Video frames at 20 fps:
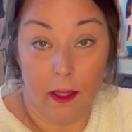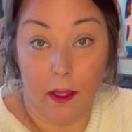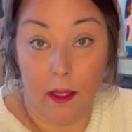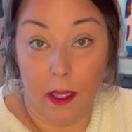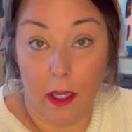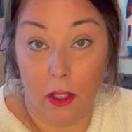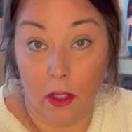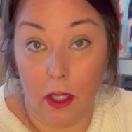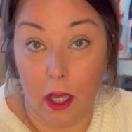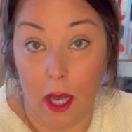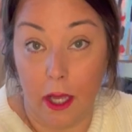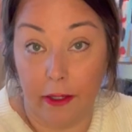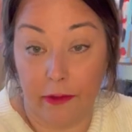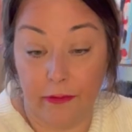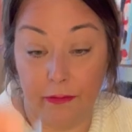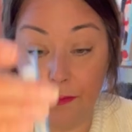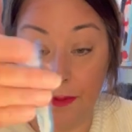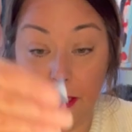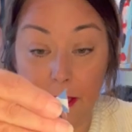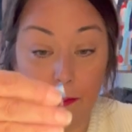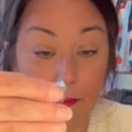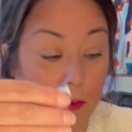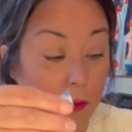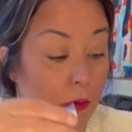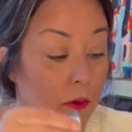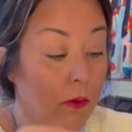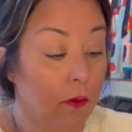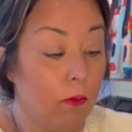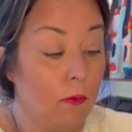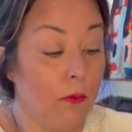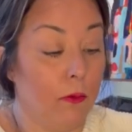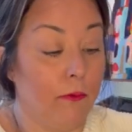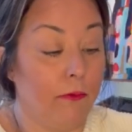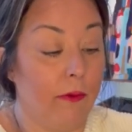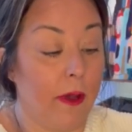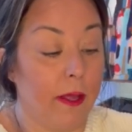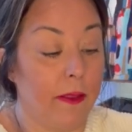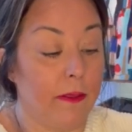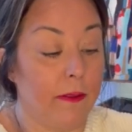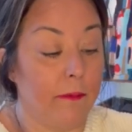a lot of people will
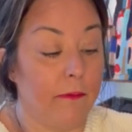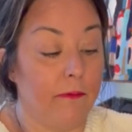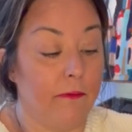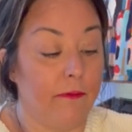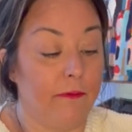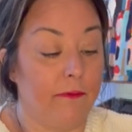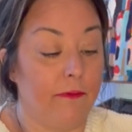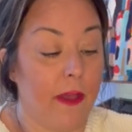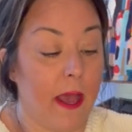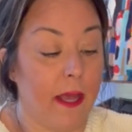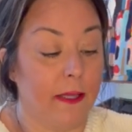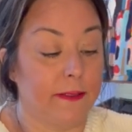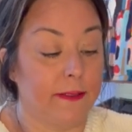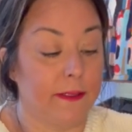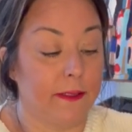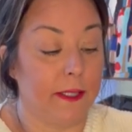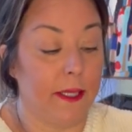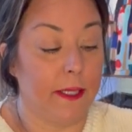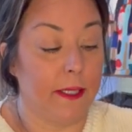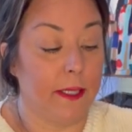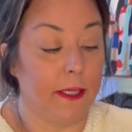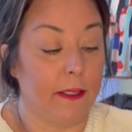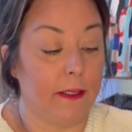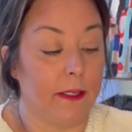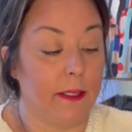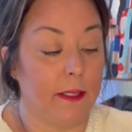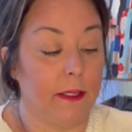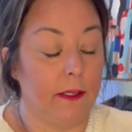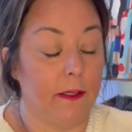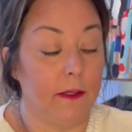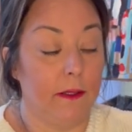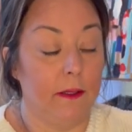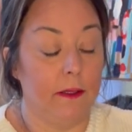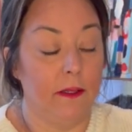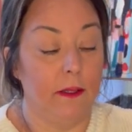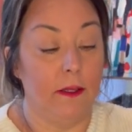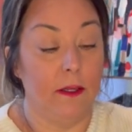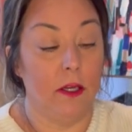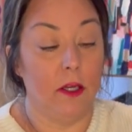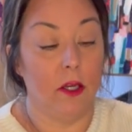find them fascinatingly
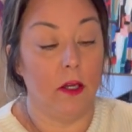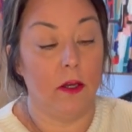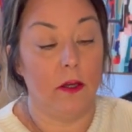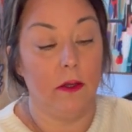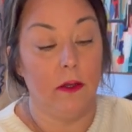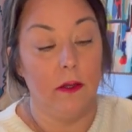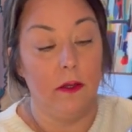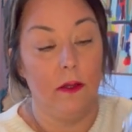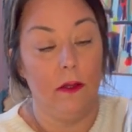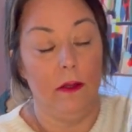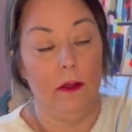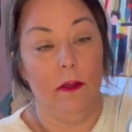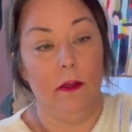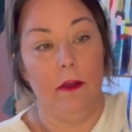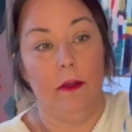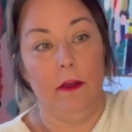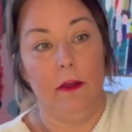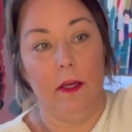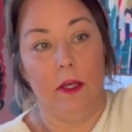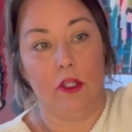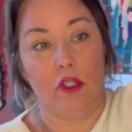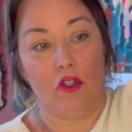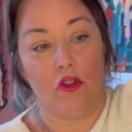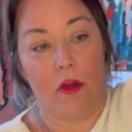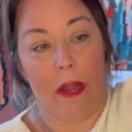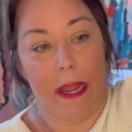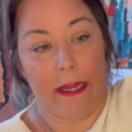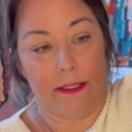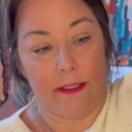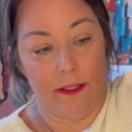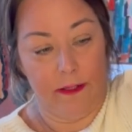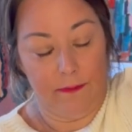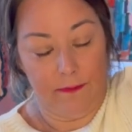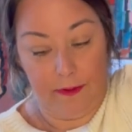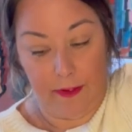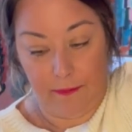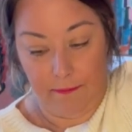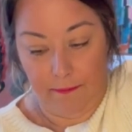attractive and